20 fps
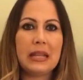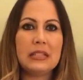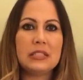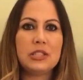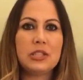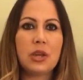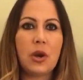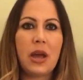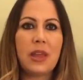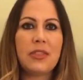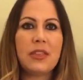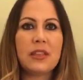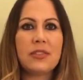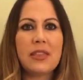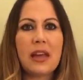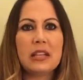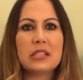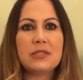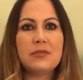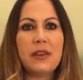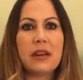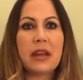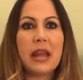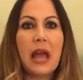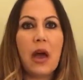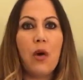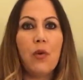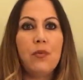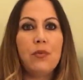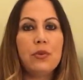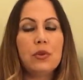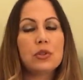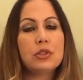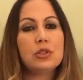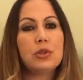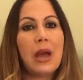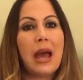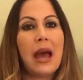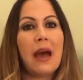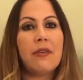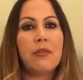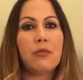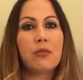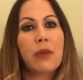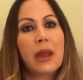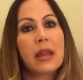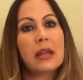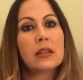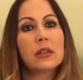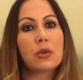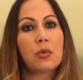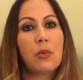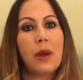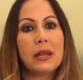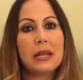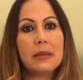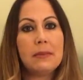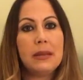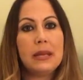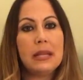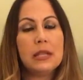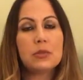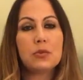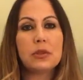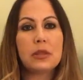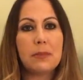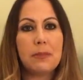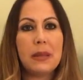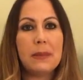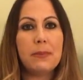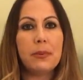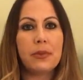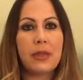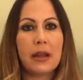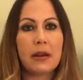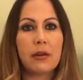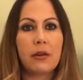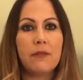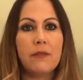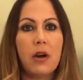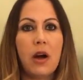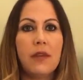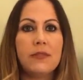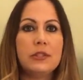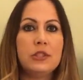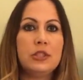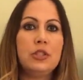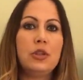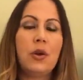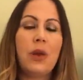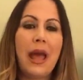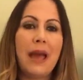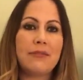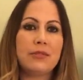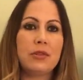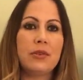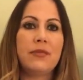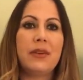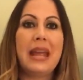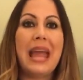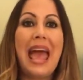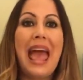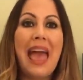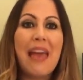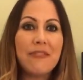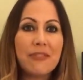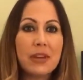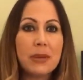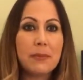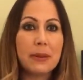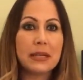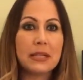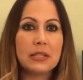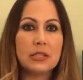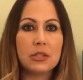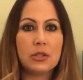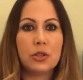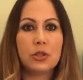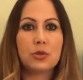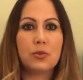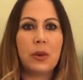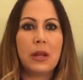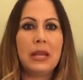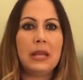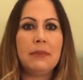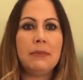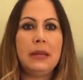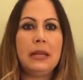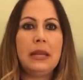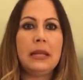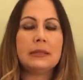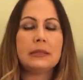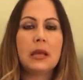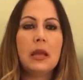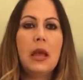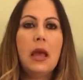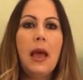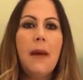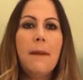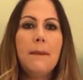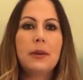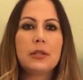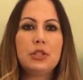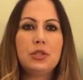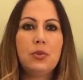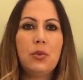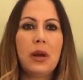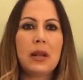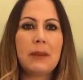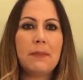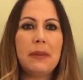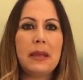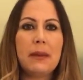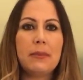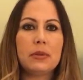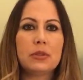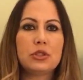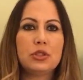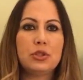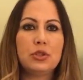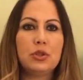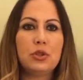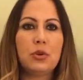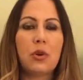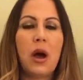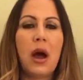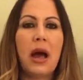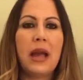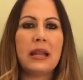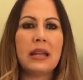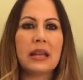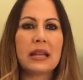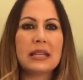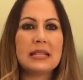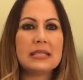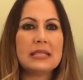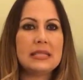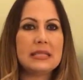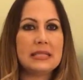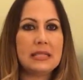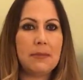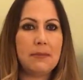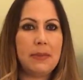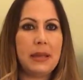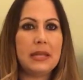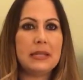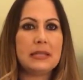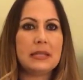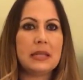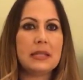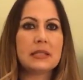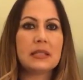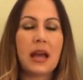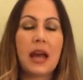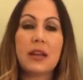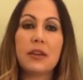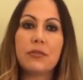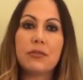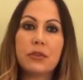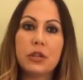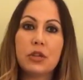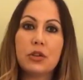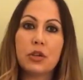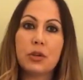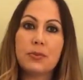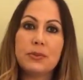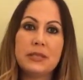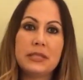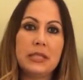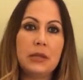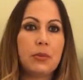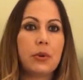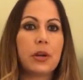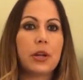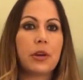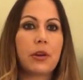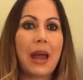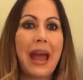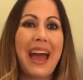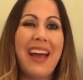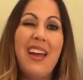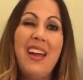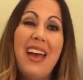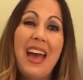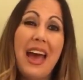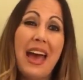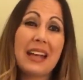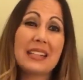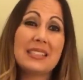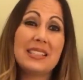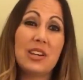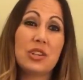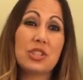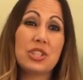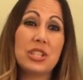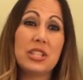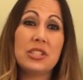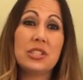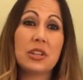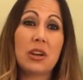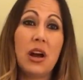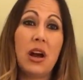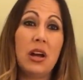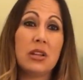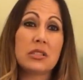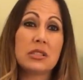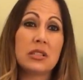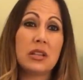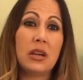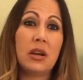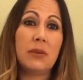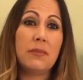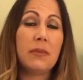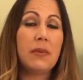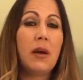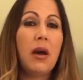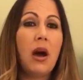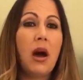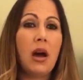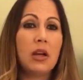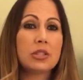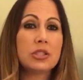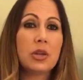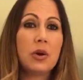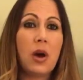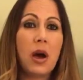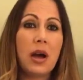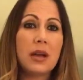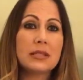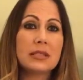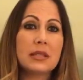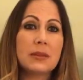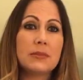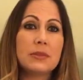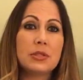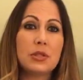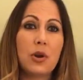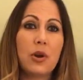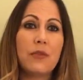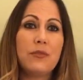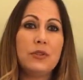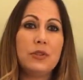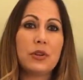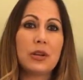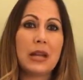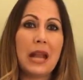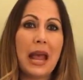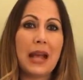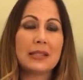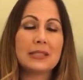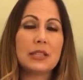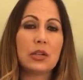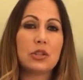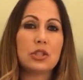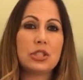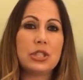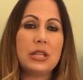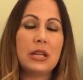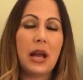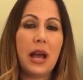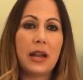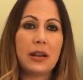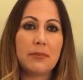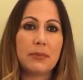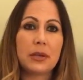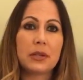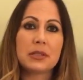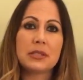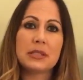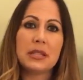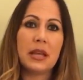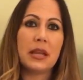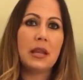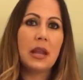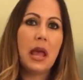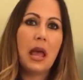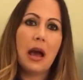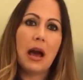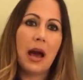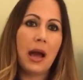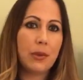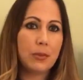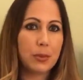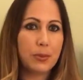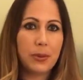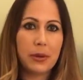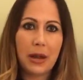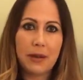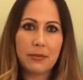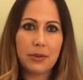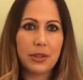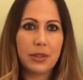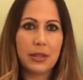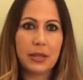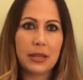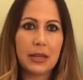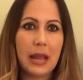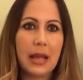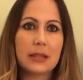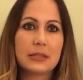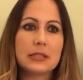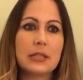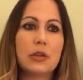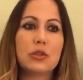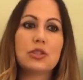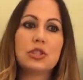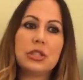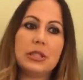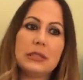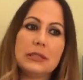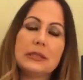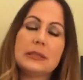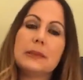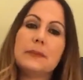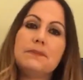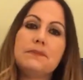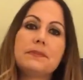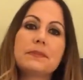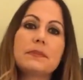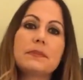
And so I think that's very helpful to have regular wedding meetings with the people that are involved. And you don't have to invite everybody to those wedding meetings, but you want to be able to, on a consistent basis, kind of regroup, see where you're at. Excel sheets are also awesome. So if you're an Excel sheet kind of person, I would put everything in Excel sheets.